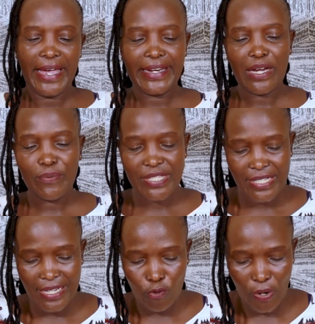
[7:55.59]
And we
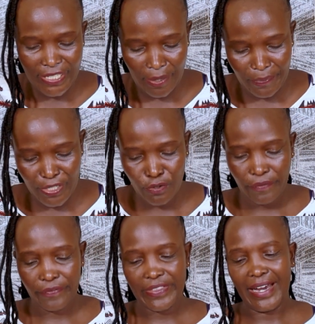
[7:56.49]
see quite a bit
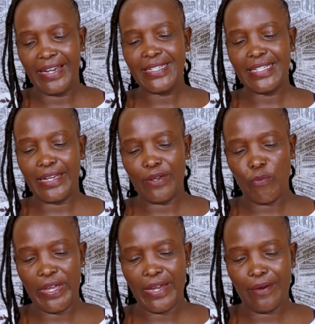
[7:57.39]
of that
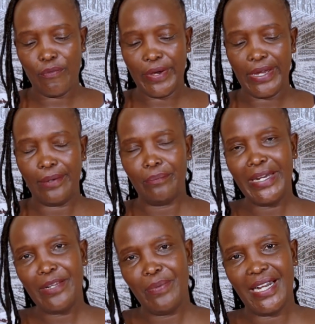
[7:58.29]
where
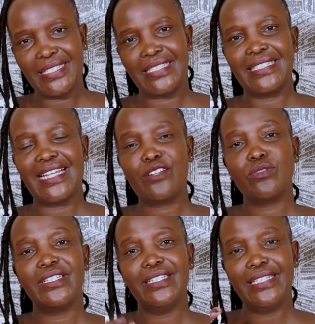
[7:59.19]
Moneybags is
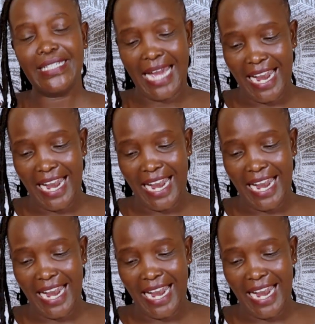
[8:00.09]
actually in